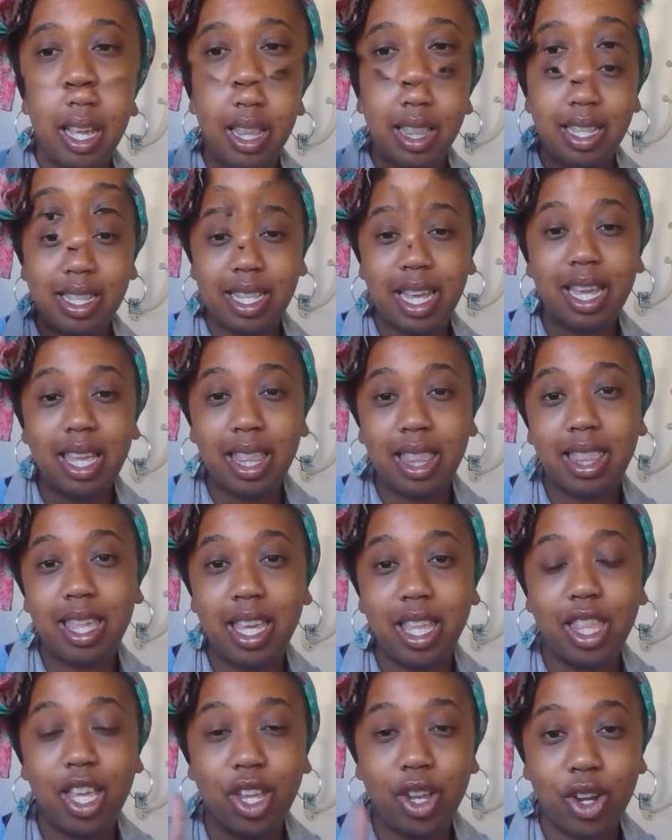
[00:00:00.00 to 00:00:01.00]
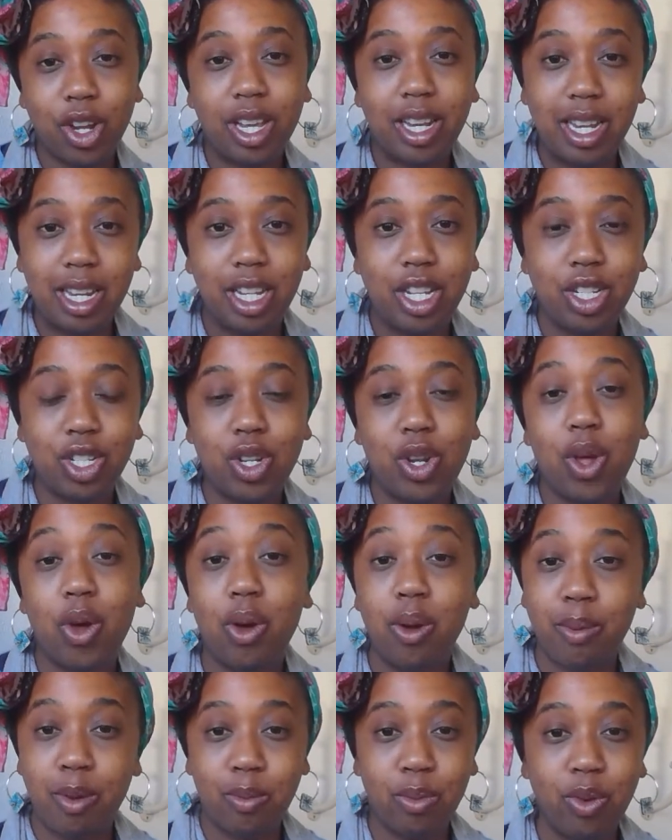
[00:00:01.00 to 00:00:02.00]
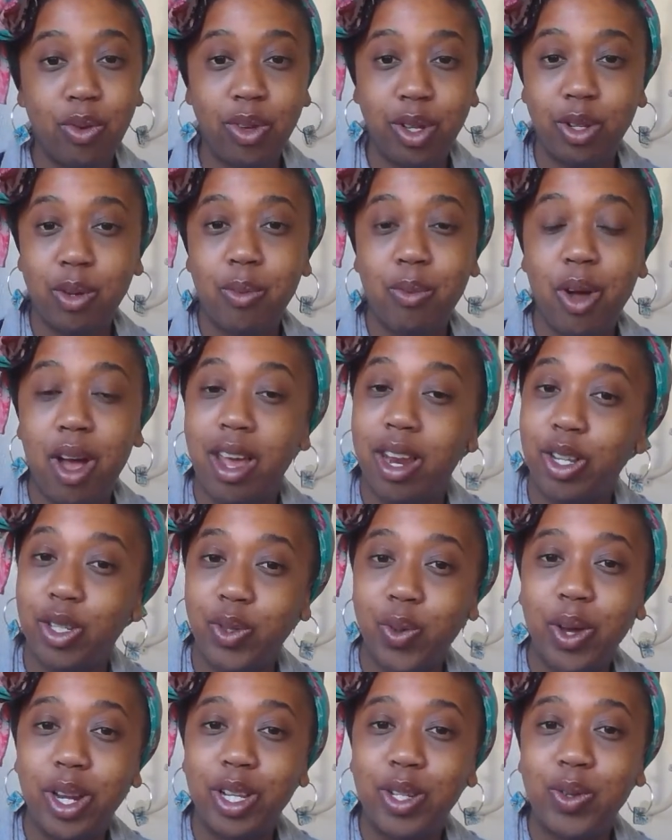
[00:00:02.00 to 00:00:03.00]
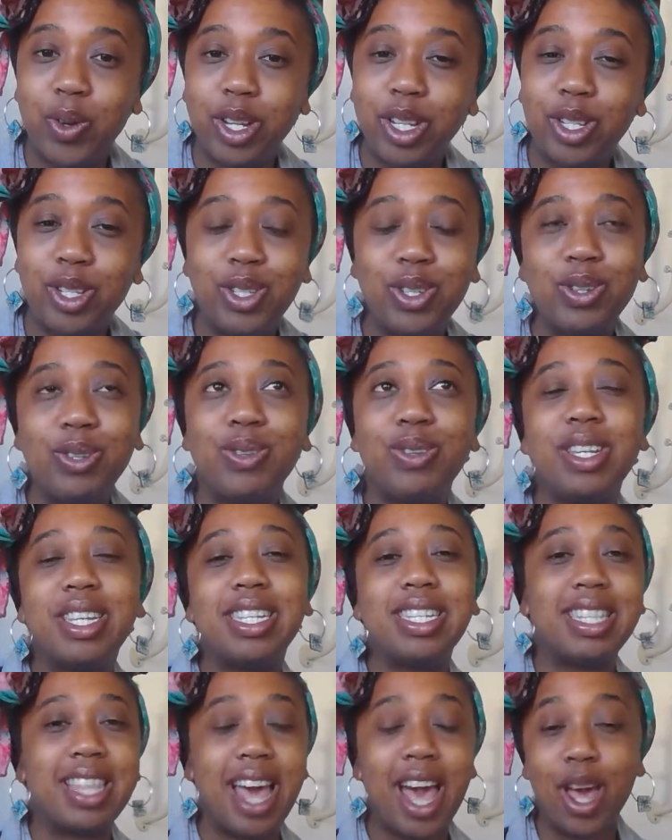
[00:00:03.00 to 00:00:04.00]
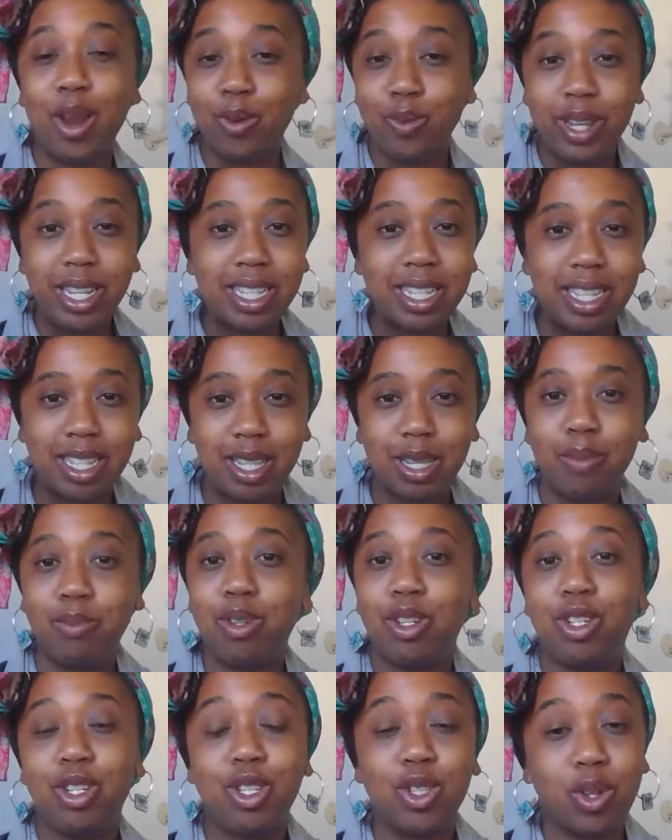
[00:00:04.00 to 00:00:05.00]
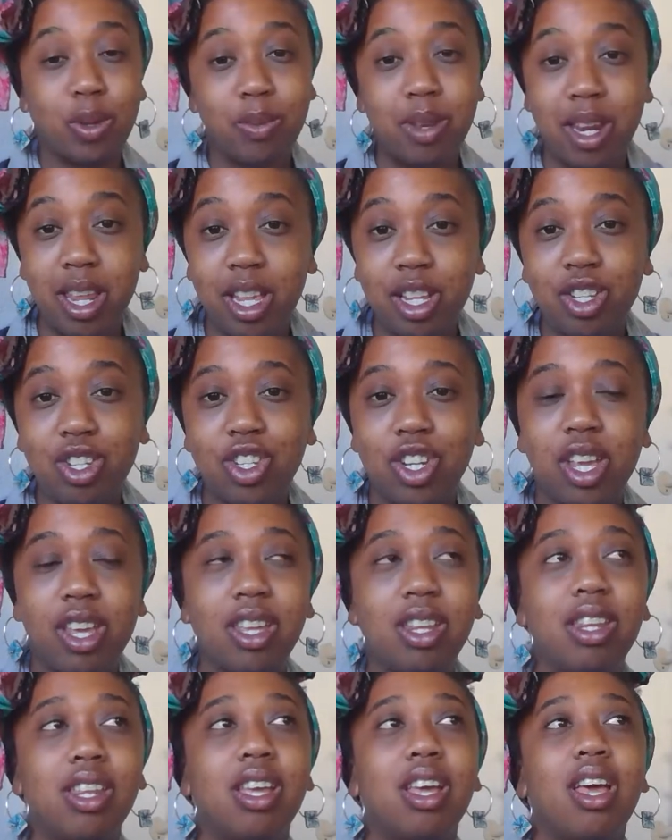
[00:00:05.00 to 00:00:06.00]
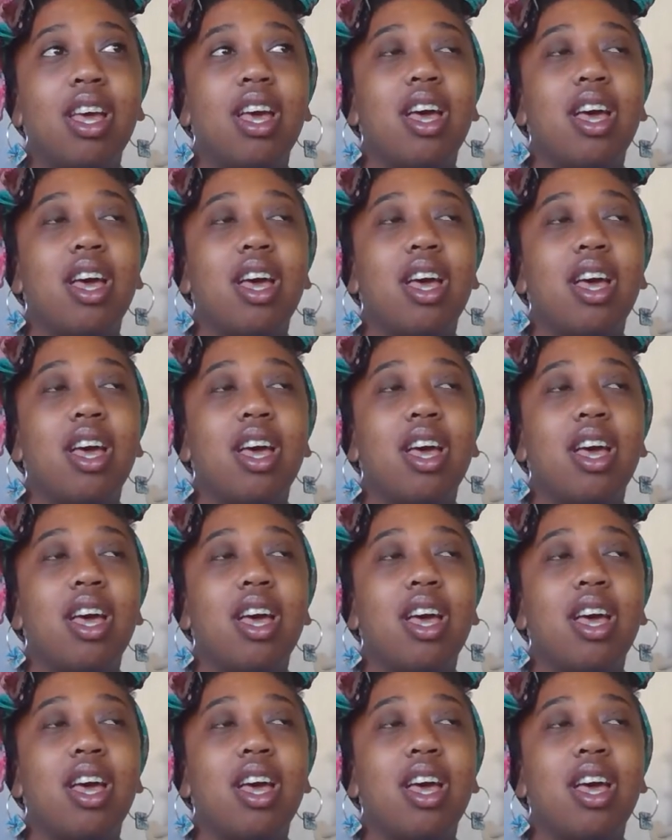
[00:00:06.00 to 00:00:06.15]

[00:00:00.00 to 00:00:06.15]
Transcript: The second thing that you're going to need to know about moving abroad in 2022 is that racism, discrimination,